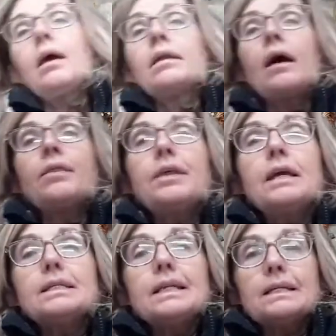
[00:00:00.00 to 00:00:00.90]
Now
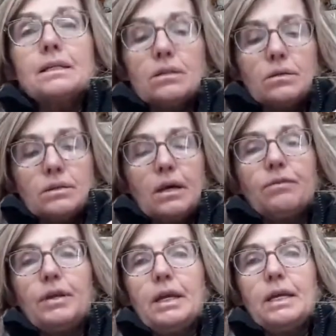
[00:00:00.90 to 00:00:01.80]
these letters are
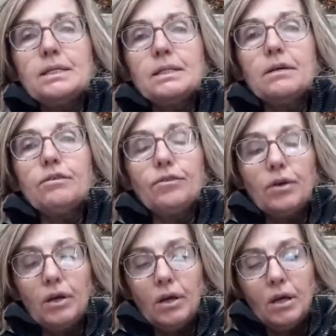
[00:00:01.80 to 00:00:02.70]
self-adhesive,
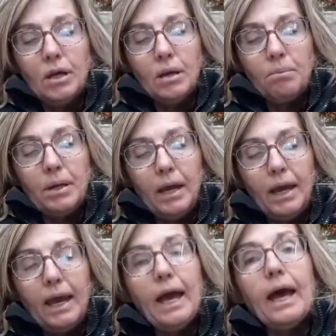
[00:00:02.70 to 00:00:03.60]
but I
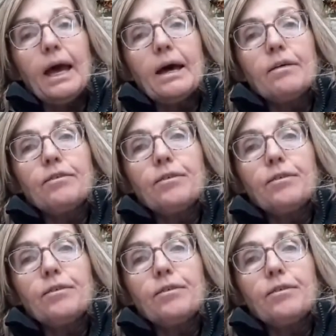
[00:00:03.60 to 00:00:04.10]
have